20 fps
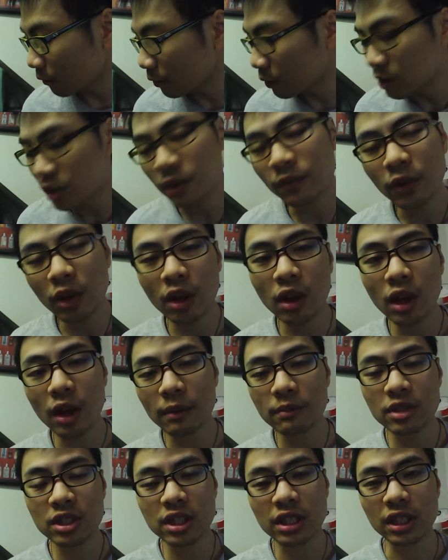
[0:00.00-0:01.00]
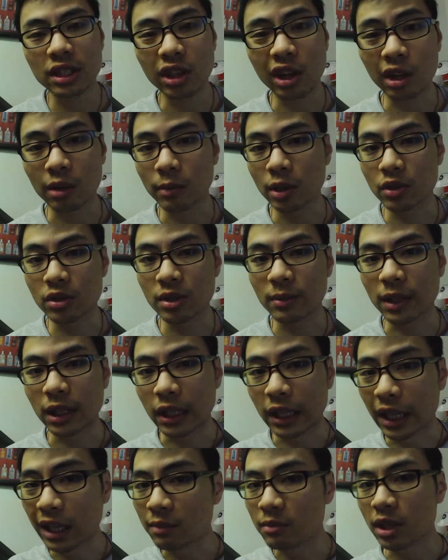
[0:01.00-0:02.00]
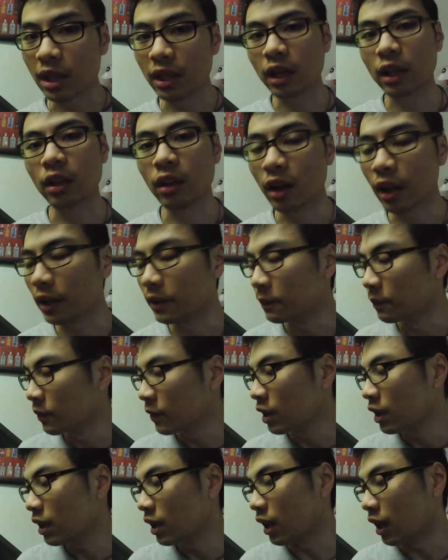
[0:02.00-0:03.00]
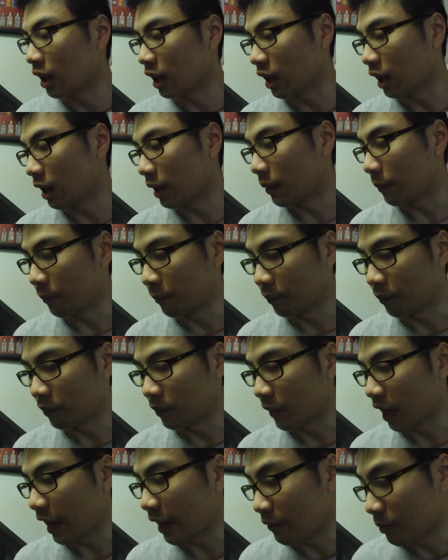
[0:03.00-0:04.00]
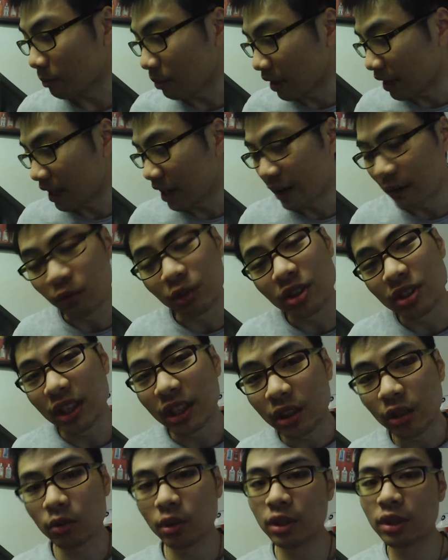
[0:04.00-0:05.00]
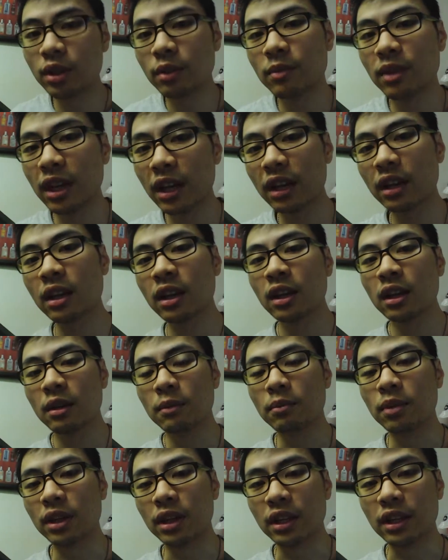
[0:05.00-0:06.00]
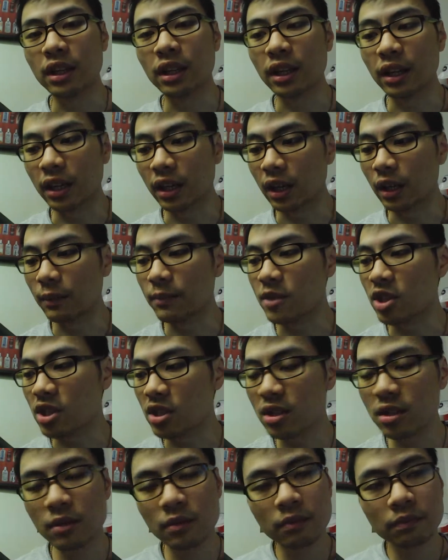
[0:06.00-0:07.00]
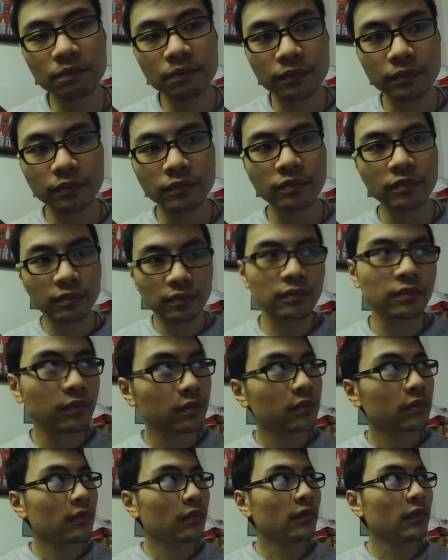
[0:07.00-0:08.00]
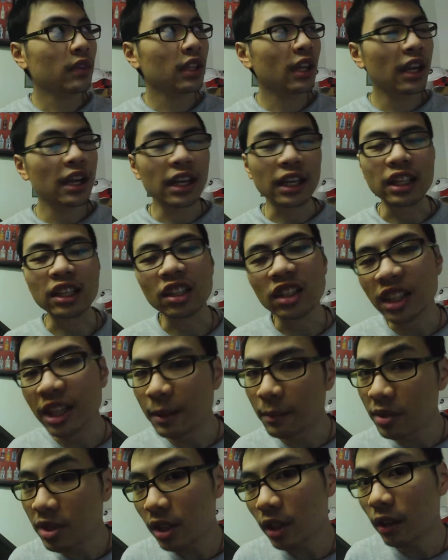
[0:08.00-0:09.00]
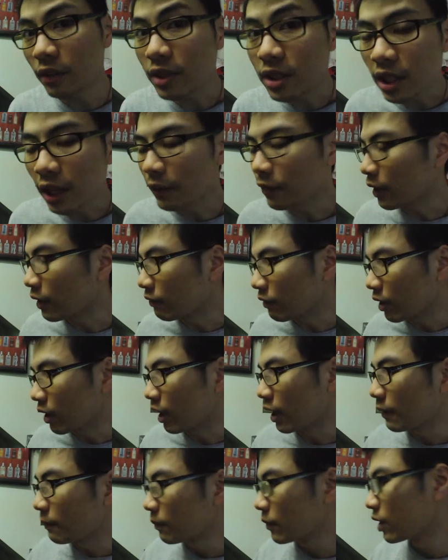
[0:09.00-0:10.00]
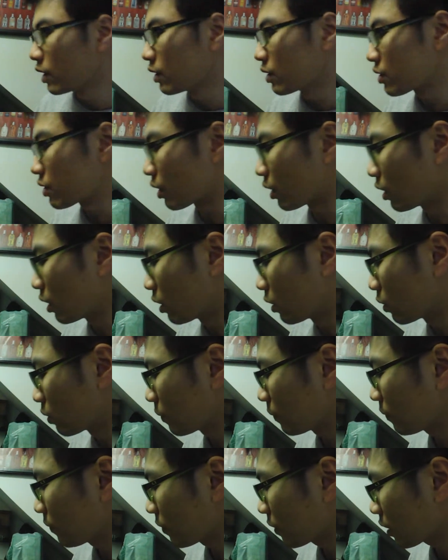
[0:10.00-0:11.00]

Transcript: first of all, I'm just going to talk about some of the games that I got. I haven't played every single one of them yet, but just a glimpse of stuff I've got. So